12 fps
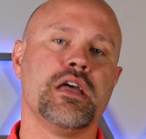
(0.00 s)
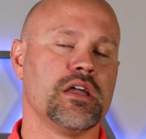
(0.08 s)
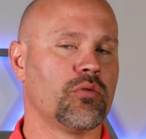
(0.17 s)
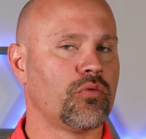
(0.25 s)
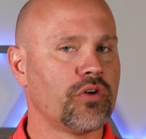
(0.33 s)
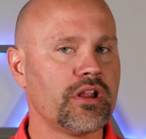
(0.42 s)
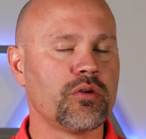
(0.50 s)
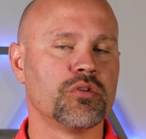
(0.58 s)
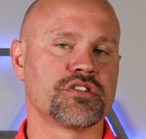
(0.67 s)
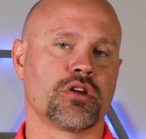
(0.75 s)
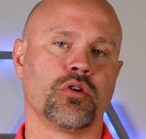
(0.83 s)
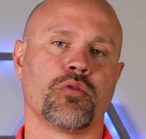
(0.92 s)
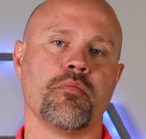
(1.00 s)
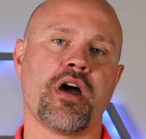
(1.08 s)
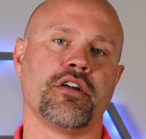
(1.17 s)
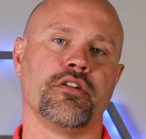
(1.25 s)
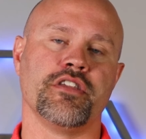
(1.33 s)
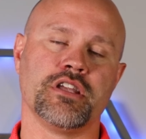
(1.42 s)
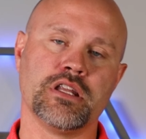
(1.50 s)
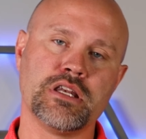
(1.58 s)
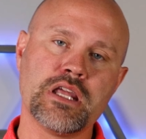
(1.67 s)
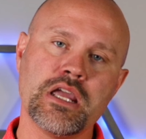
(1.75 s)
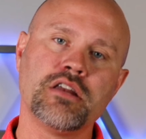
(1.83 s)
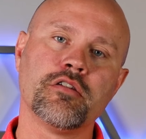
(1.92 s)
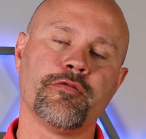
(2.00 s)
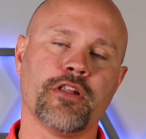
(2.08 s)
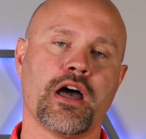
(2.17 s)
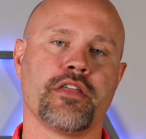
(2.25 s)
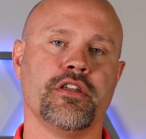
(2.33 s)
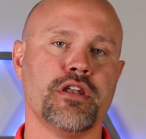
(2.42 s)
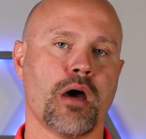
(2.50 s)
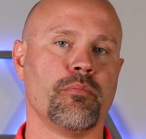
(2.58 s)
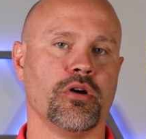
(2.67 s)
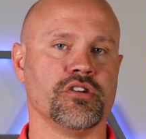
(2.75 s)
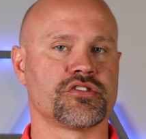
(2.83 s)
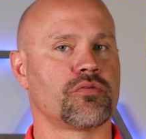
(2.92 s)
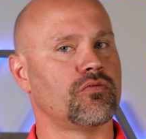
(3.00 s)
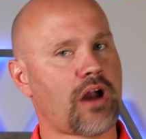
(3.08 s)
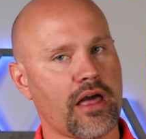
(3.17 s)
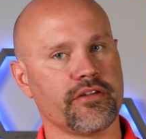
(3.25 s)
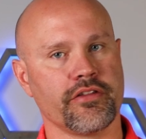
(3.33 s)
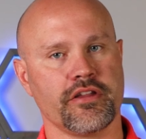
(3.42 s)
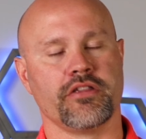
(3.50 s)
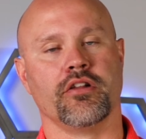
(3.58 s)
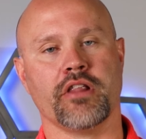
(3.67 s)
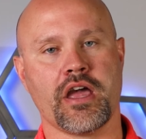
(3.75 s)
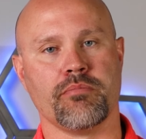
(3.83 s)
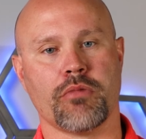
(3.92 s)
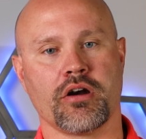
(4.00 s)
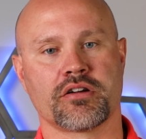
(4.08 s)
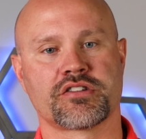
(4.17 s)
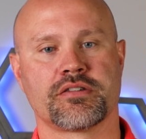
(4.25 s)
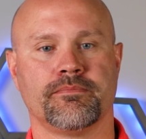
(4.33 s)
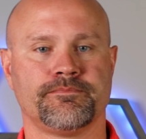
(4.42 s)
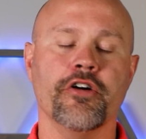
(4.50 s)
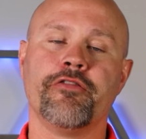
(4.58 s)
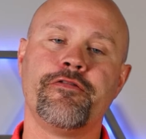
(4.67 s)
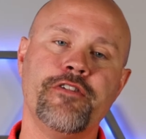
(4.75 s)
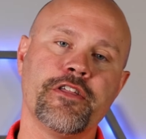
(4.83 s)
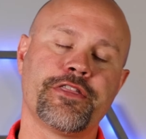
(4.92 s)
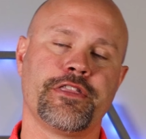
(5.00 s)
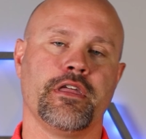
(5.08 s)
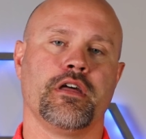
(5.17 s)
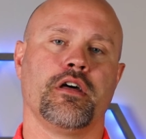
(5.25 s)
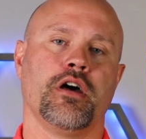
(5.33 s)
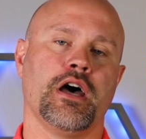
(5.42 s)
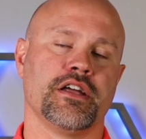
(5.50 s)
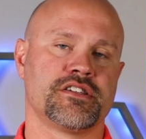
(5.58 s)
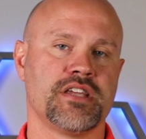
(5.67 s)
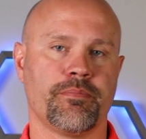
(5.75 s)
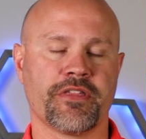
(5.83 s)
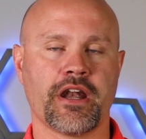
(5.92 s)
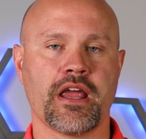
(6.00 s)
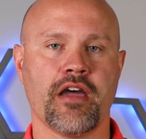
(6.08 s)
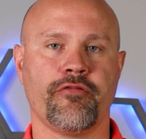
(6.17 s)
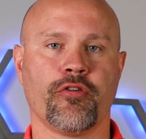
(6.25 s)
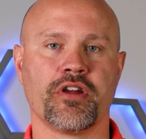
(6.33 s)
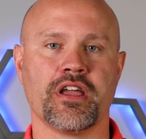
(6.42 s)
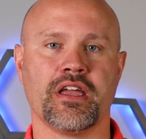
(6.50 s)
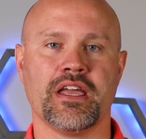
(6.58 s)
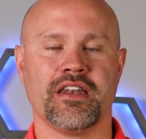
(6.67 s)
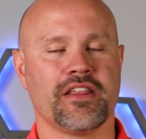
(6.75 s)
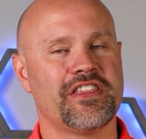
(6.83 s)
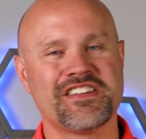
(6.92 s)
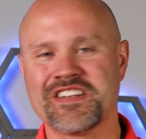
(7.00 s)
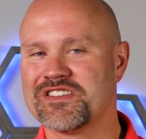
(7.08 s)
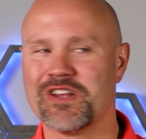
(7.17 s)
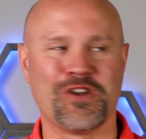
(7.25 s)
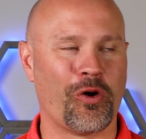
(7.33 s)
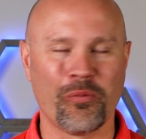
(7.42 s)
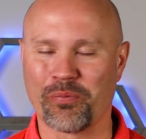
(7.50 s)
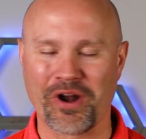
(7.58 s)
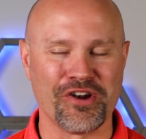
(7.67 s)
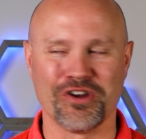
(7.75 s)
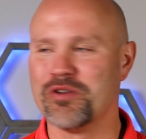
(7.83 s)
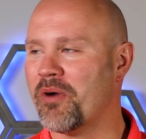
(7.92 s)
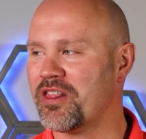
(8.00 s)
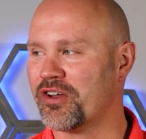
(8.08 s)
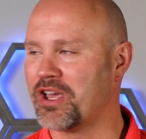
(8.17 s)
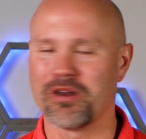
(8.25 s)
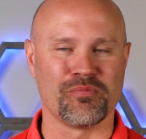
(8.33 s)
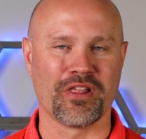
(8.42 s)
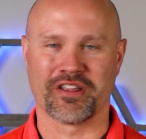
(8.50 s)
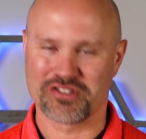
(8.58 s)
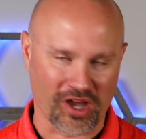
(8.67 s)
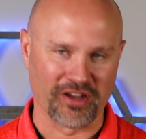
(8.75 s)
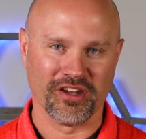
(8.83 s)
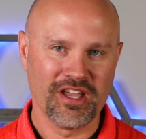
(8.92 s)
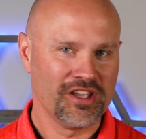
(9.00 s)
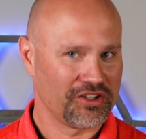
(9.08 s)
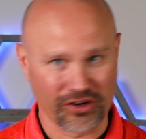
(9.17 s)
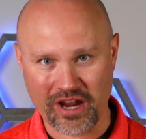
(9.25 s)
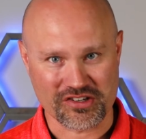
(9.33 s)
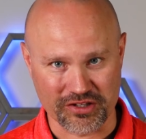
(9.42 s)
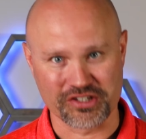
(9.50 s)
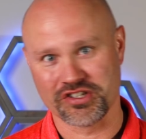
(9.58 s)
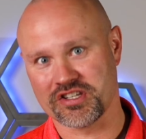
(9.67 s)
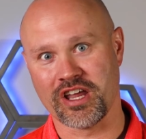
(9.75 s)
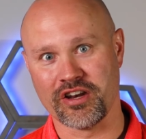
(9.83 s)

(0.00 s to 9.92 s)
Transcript: it really was a good reminder that you need to fly the numbers rather than the landmarks. The 5th tip that I have for you, and this is a no-brainer. You might look at it and be like, John, you're actually just